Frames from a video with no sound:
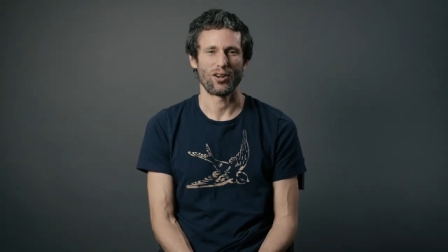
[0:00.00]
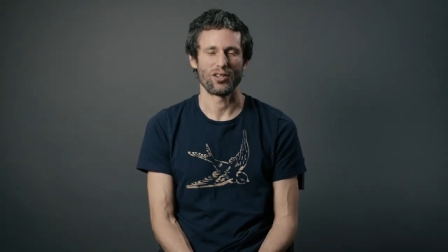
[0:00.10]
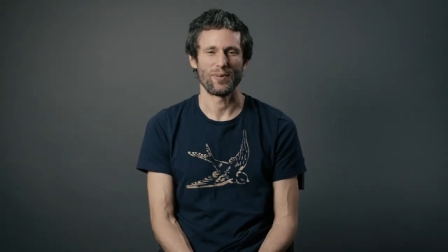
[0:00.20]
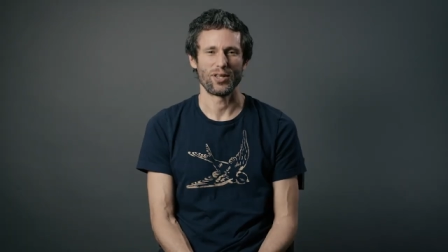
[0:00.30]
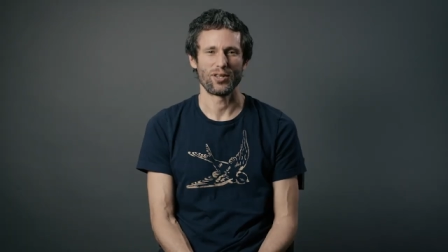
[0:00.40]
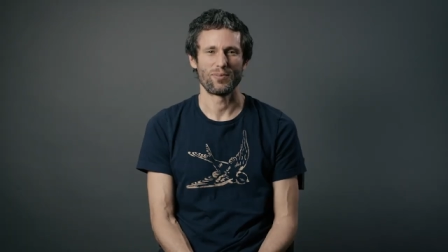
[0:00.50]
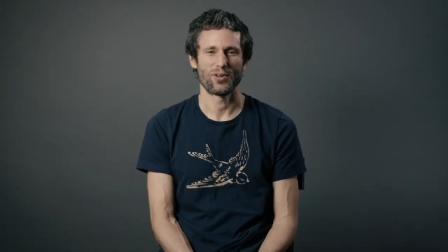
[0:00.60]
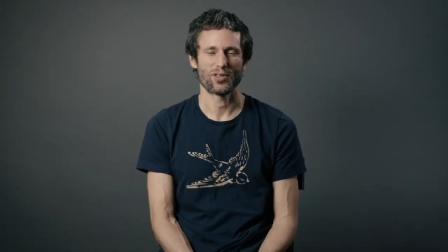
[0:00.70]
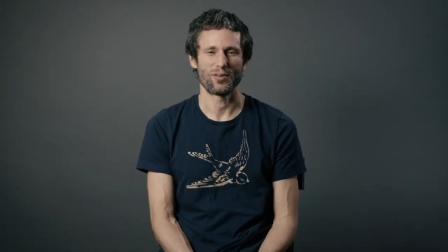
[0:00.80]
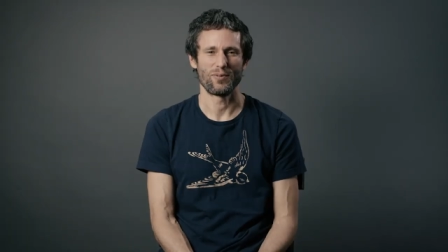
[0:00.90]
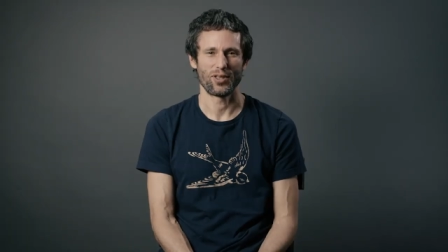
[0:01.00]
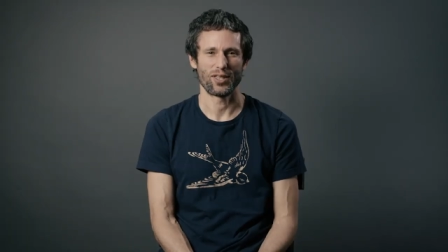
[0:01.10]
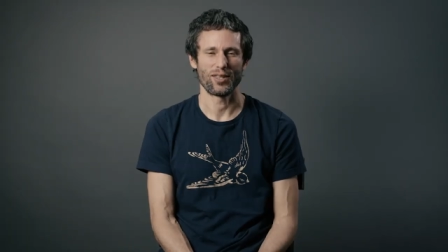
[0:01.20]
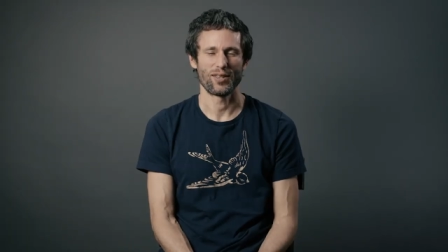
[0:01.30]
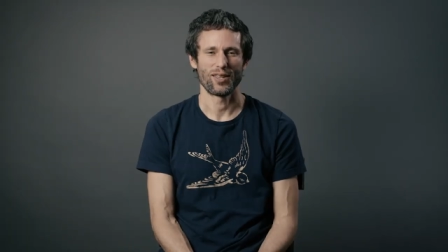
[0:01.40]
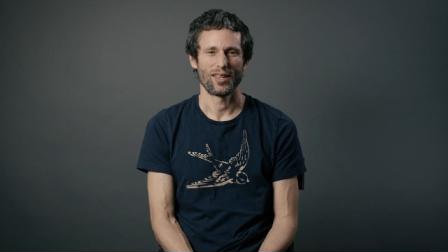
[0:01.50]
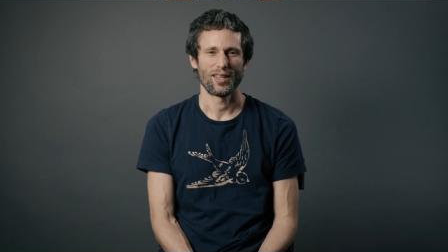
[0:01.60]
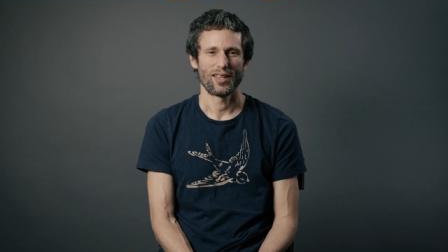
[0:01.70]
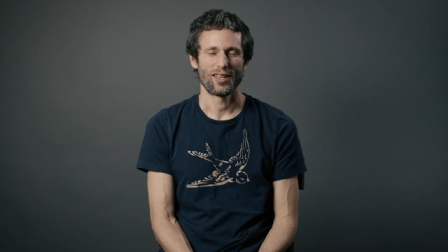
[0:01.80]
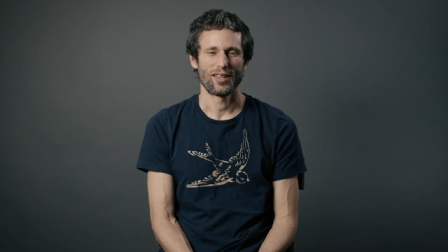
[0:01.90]
hard to be a good person really
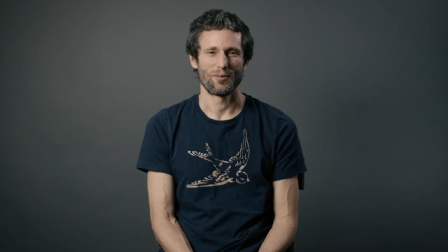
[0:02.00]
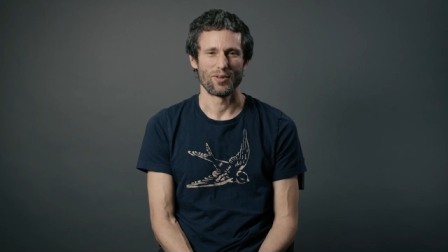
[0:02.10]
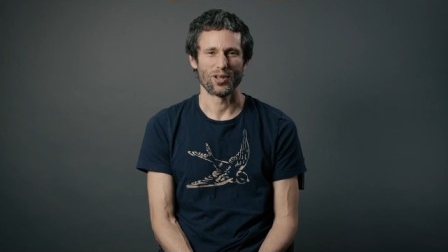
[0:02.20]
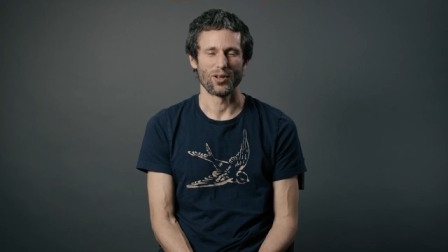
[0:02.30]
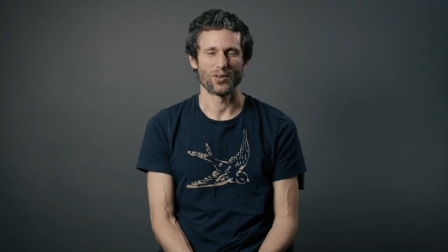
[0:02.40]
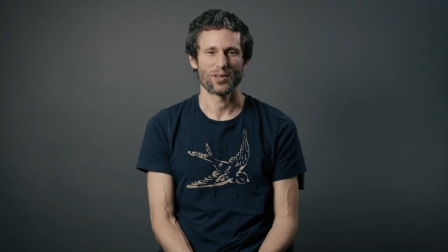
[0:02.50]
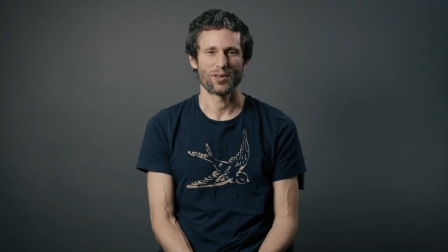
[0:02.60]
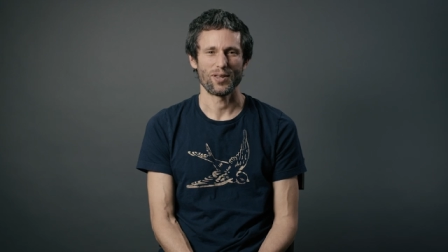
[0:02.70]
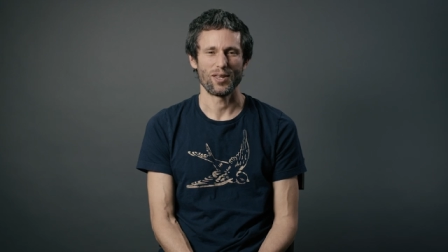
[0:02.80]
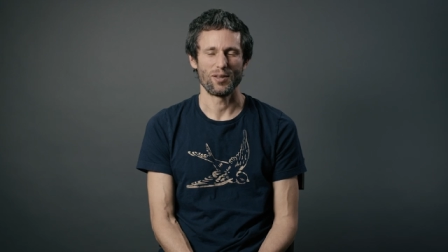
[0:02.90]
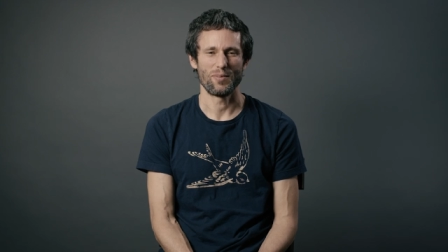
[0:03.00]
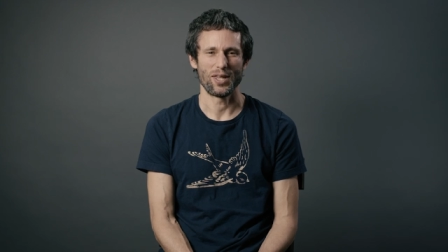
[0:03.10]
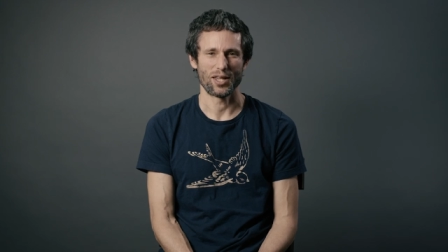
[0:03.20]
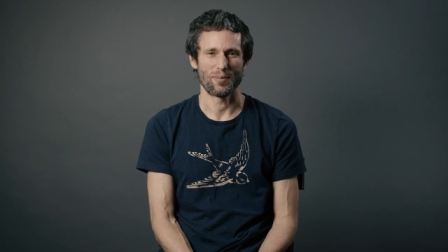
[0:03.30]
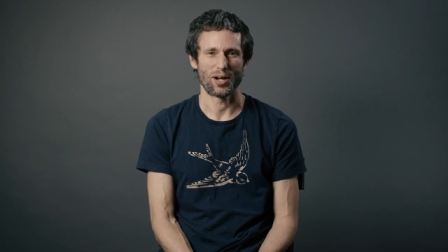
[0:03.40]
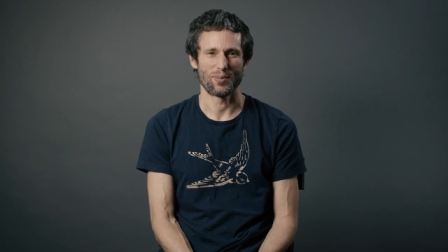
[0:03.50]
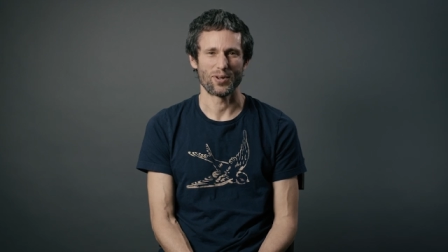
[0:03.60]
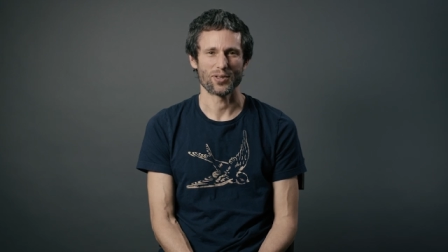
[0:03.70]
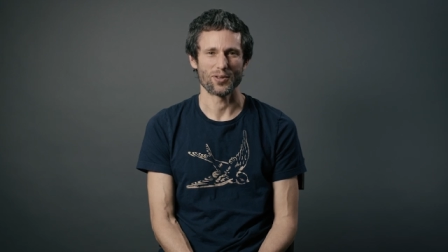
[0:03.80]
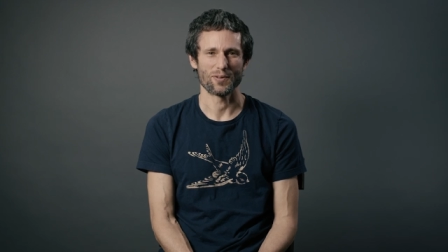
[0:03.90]
results in being a better
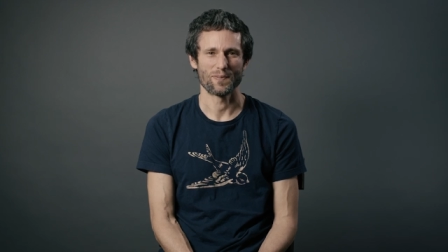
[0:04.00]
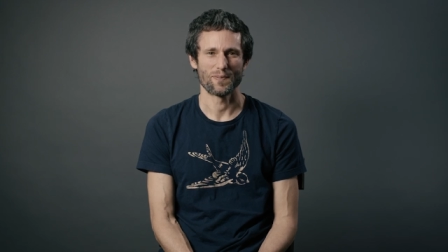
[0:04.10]
person.